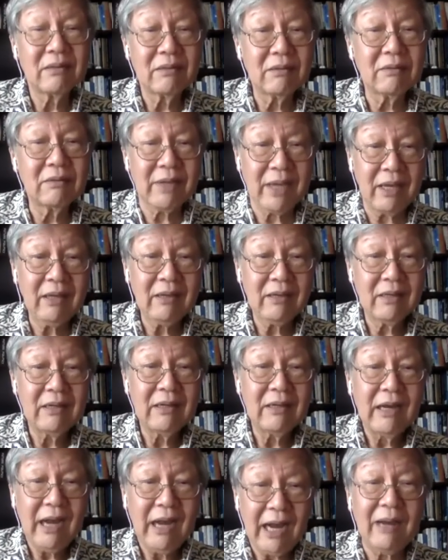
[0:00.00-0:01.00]
Okay,
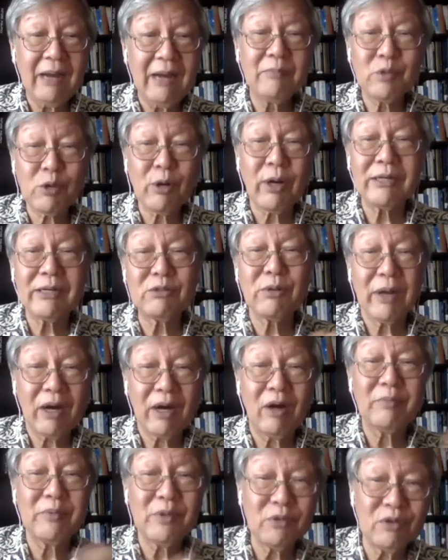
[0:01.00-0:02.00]
I'm trying to
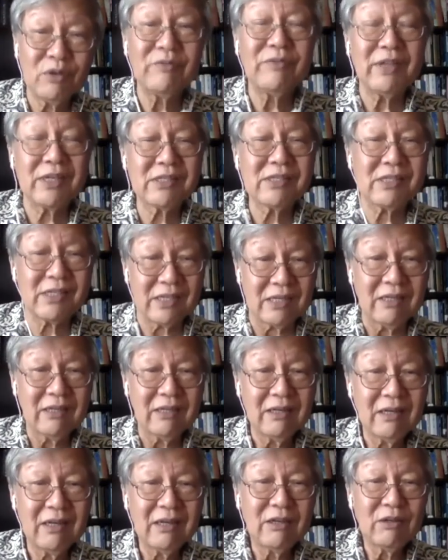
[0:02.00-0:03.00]
help the university
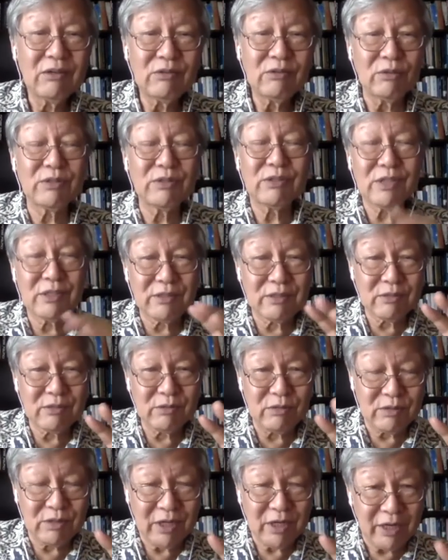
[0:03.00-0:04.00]
to
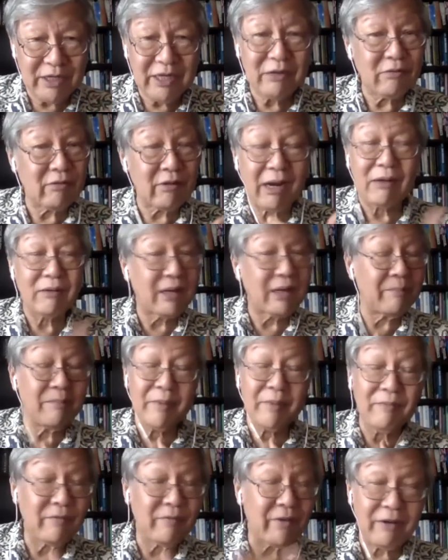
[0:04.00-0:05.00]
turn it around. I'm
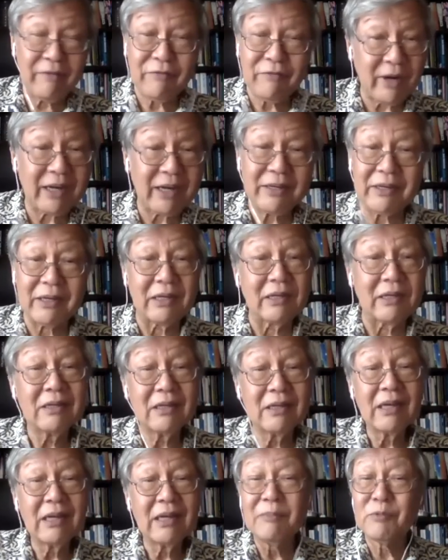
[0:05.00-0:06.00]
being very frank here.
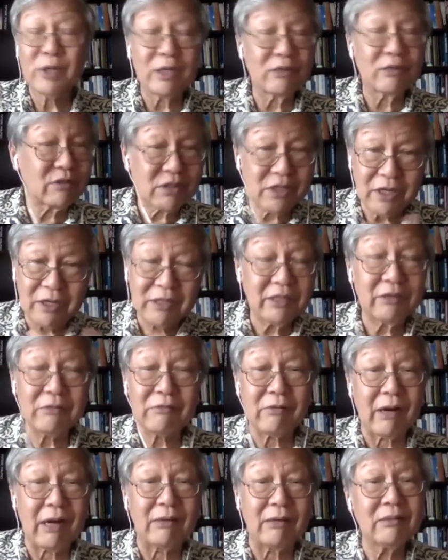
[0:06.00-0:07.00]
I'm trying to turn it
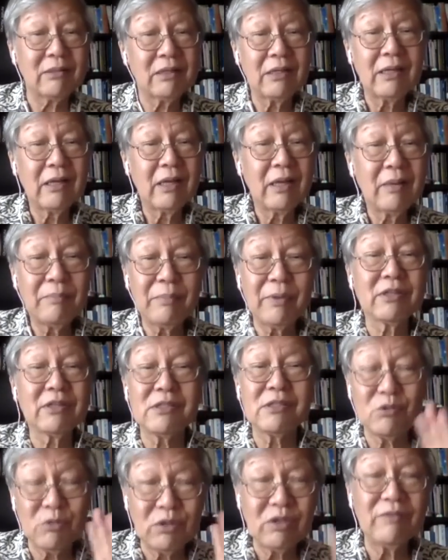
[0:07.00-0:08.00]
around because
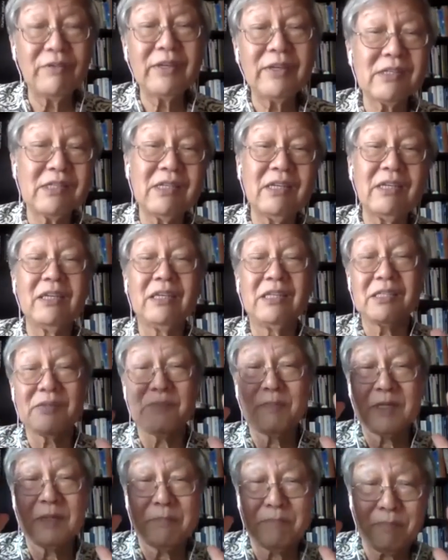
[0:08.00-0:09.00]
the university is
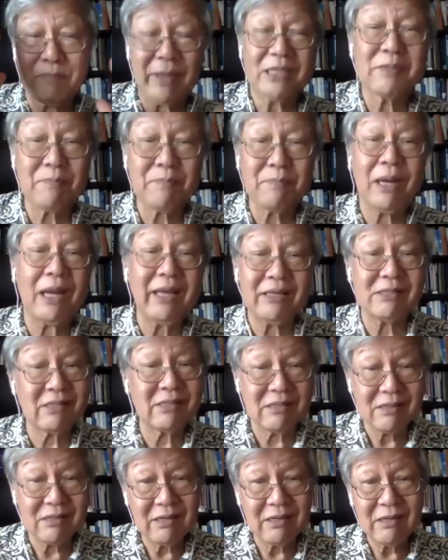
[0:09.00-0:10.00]
the best place,
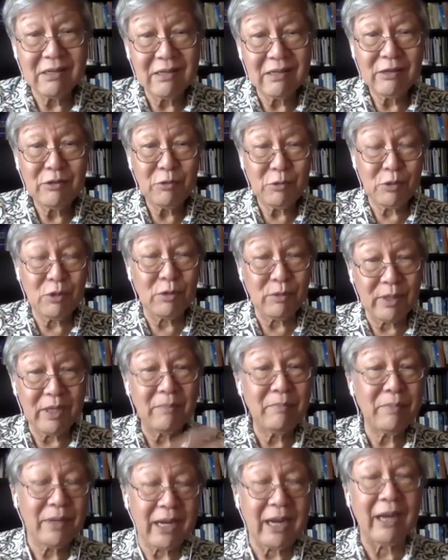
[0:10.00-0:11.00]
you know,
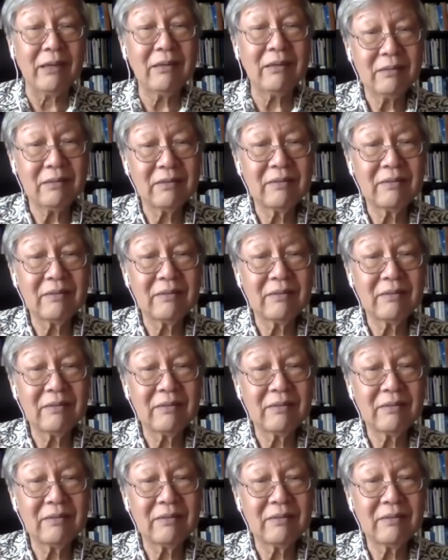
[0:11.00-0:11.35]
in Penang,